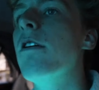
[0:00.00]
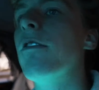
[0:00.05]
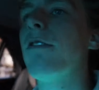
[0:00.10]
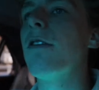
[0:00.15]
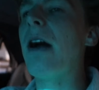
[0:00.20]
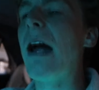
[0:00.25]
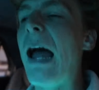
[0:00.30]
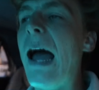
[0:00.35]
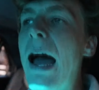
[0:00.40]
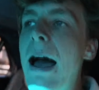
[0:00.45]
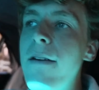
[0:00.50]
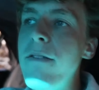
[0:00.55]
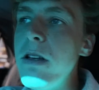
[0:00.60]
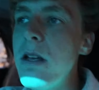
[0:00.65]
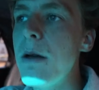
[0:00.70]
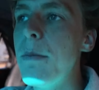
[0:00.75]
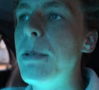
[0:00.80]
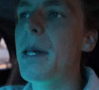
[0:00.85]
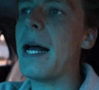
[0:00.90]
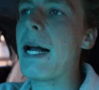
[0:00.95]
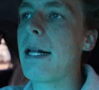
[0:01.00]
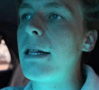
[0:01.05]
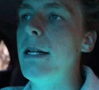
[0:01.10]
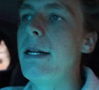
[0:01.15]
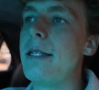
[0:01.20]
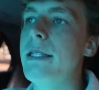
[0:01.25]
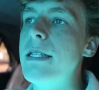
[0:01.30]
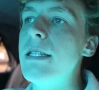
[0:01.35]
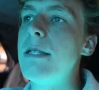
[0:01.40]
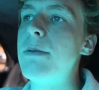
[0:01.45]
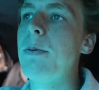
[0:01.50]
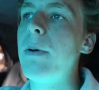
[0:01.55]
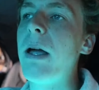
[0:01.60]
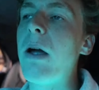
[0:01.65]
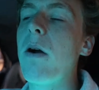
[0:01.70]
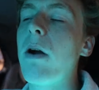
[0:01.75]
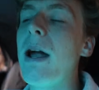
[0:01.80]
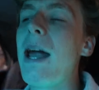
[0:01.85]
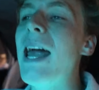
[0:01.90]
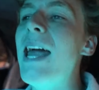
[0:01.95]
for having a black license plate
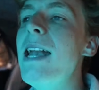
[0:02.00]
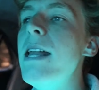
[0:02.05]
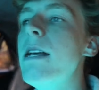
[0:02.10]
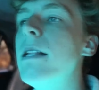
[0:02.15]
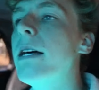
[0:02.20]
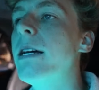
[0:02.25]
or any